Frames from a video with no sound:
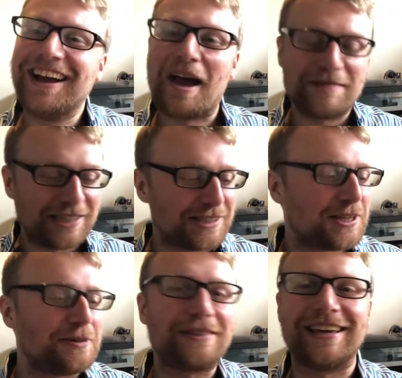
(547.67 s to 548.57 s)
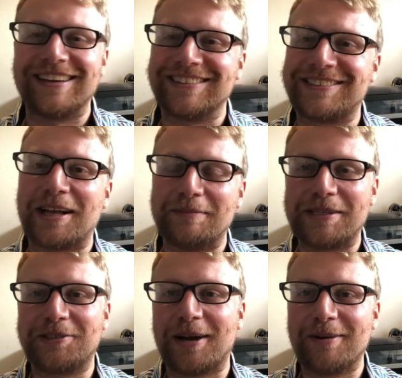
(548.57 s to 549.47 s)
I mean, two things tell me
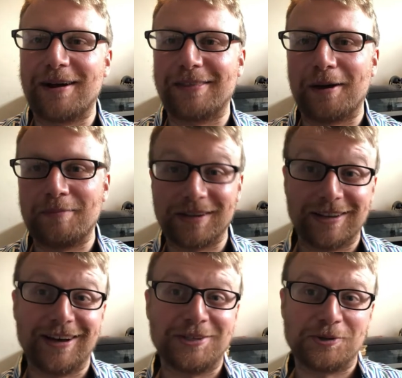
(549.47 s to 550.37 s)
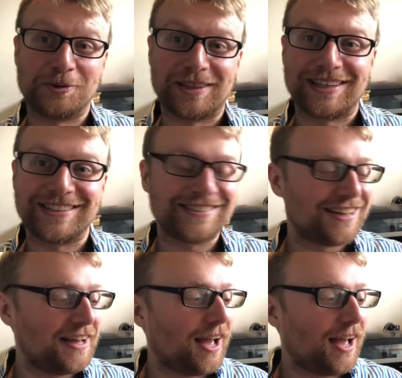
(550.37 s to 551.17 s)
straight away that I'm gonna adore this.